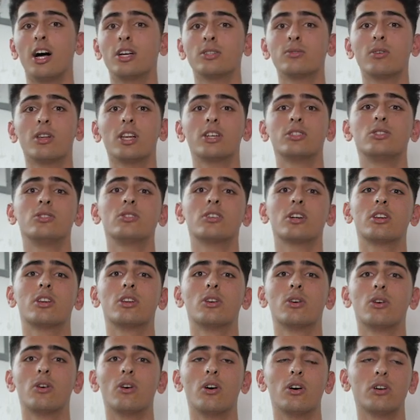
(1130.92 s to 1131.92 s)
As well as you
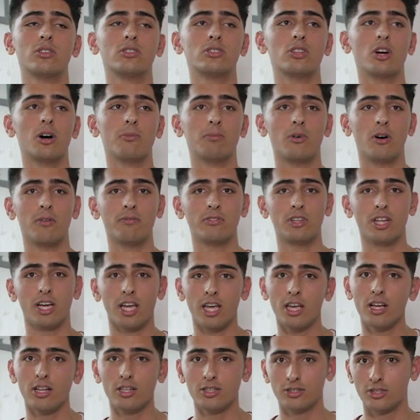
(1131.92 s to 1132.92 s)
can go on top of the
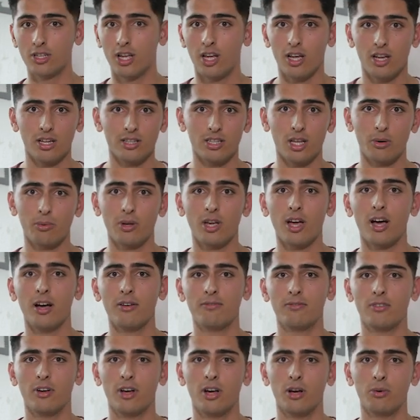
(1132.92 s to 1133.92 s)
hills that we
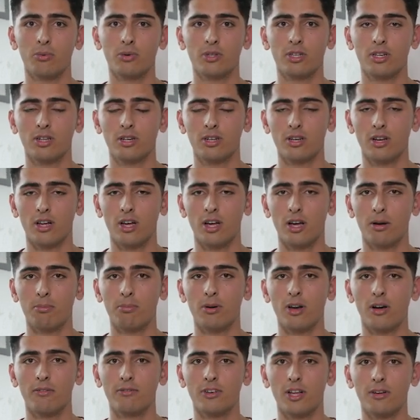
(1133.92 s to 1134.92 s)
have within
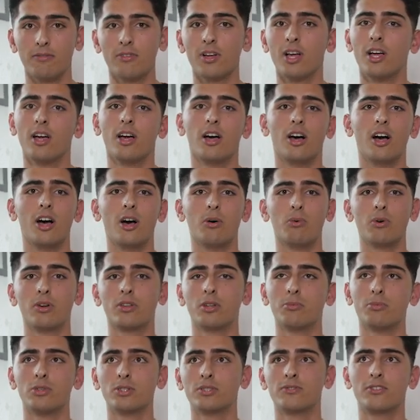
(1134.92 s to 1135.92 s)
Plovdiv.
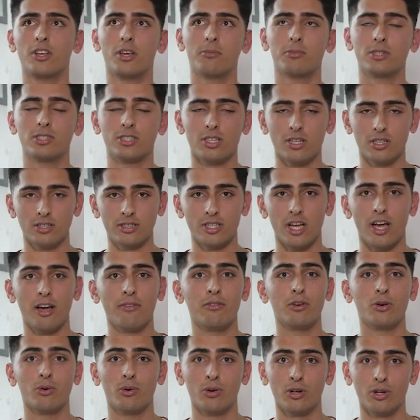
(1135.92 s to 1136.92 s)
One of the most famous hills that
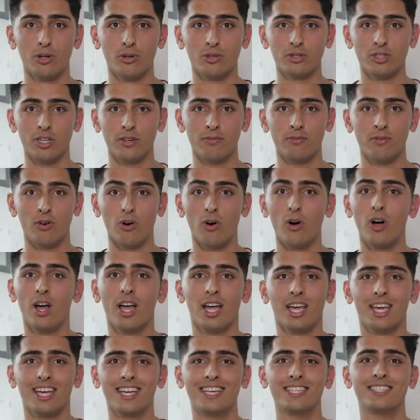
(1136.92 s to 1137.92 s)
everyone knows it for
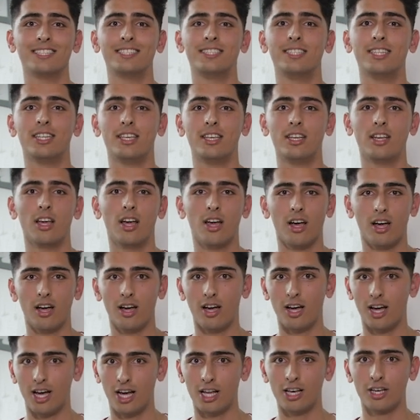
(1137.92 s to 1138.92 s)
is the
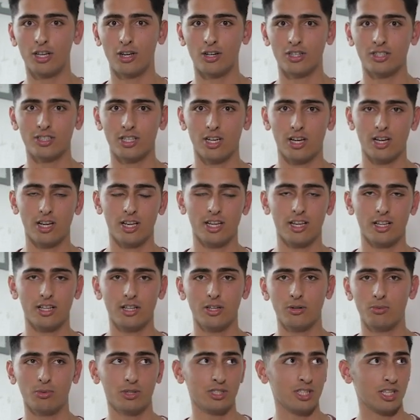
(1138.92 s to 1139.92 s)
Alyosha
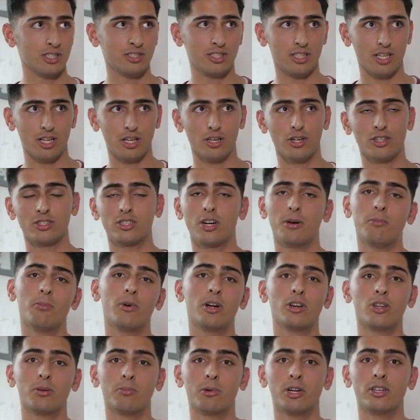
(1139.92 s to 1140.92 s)
Hill, which has the Alyosha
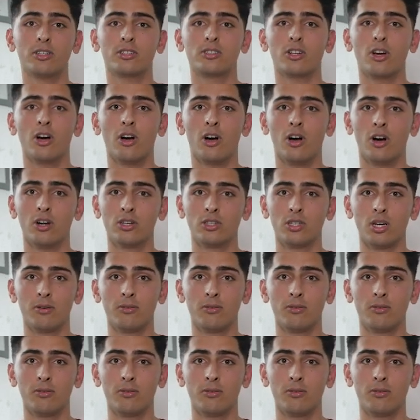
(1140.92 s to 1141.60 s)
Monument on